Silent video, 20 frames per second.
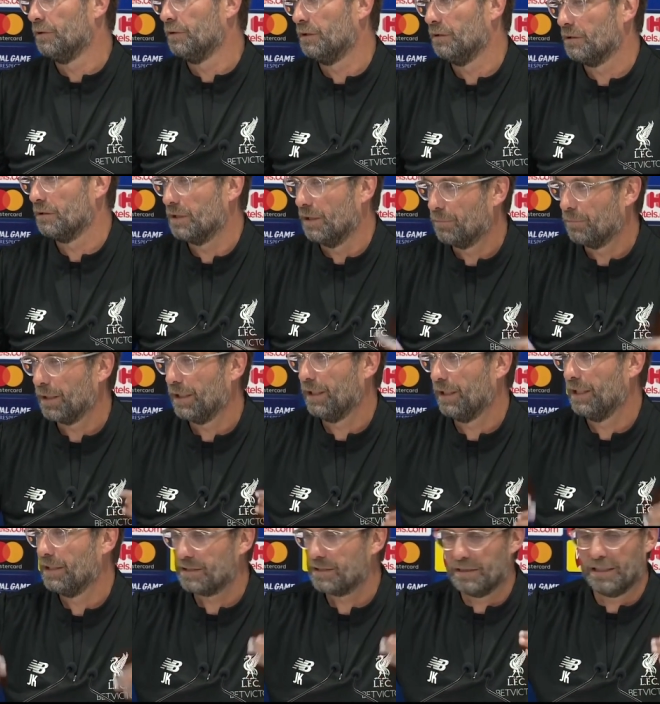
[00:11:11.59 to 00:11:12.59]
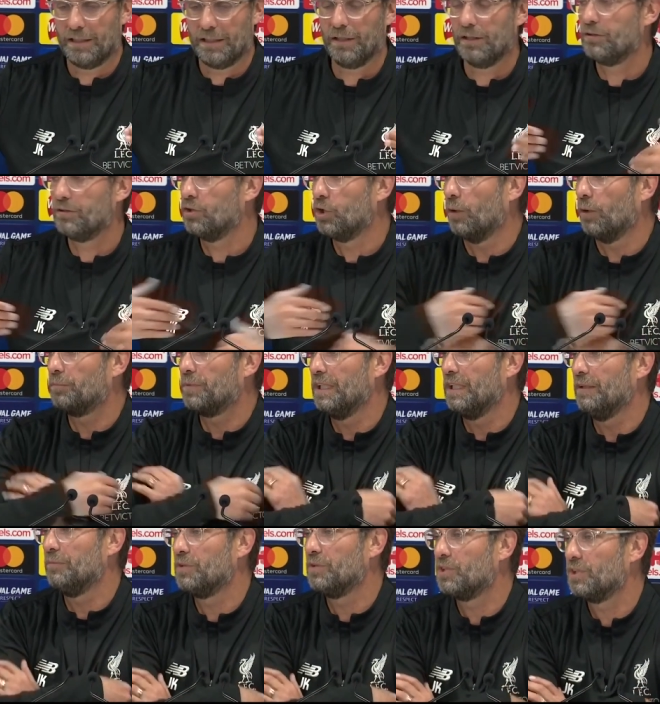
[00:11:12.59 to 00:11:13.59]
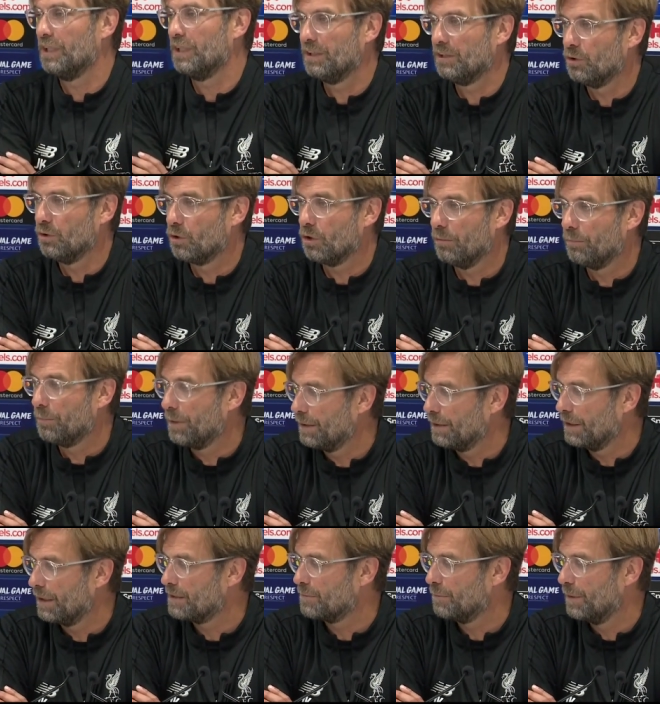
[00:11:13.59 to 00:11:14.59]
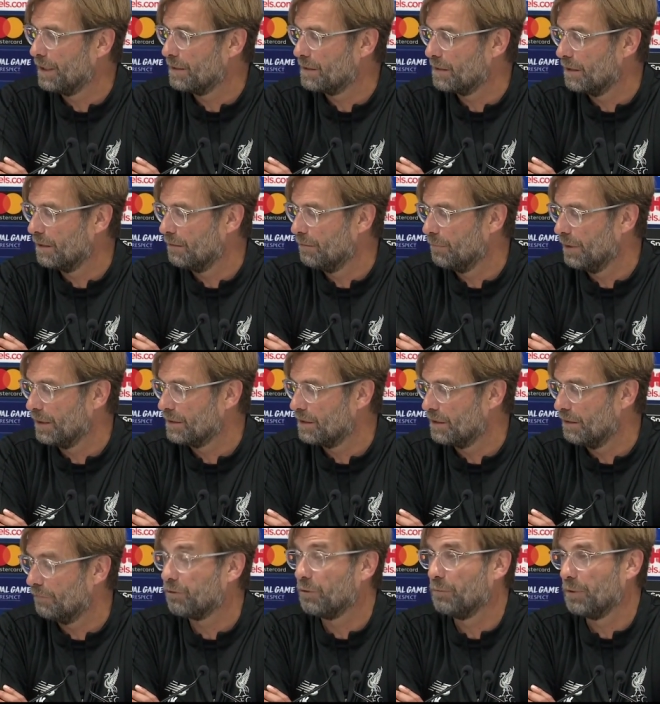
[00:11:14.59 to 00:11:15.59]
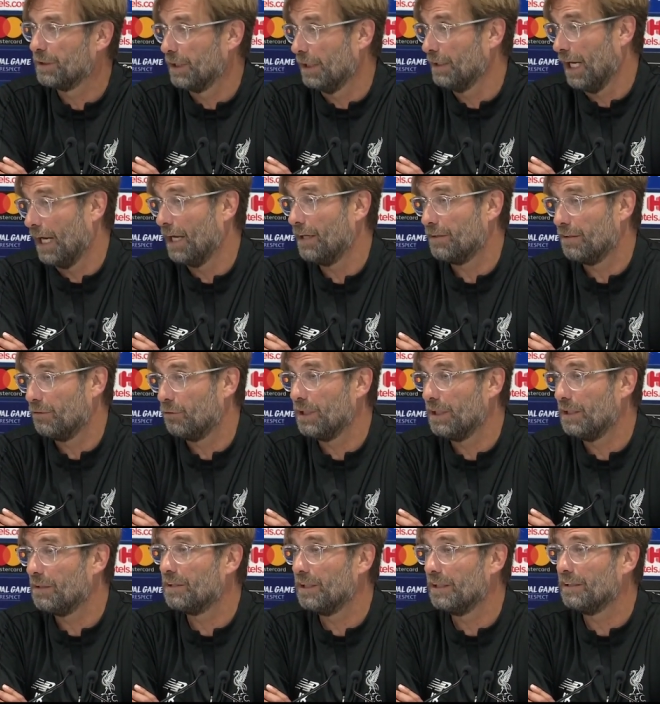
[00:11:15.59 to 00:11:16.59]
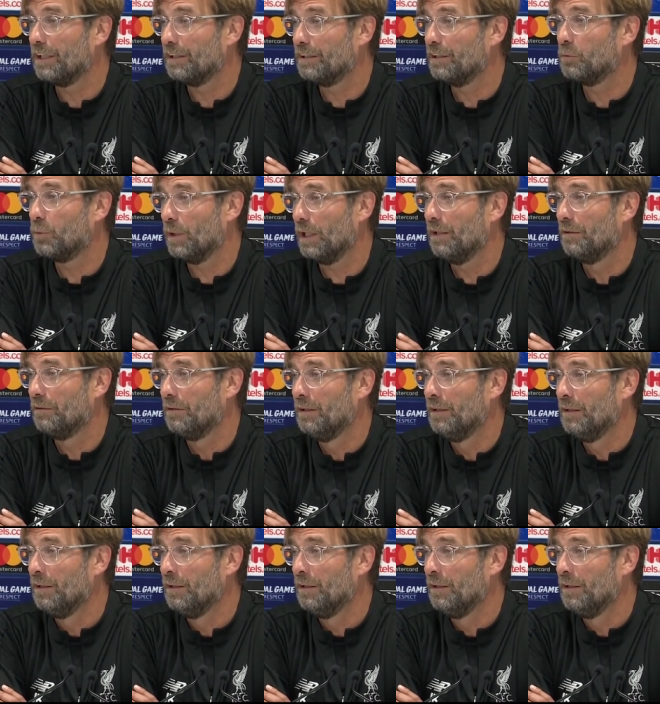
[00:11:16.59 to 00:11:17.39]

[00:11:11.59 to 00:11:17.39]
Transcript: because they play against another top teams in Europe, and that makes a, makes it different. But they, I really think they did well.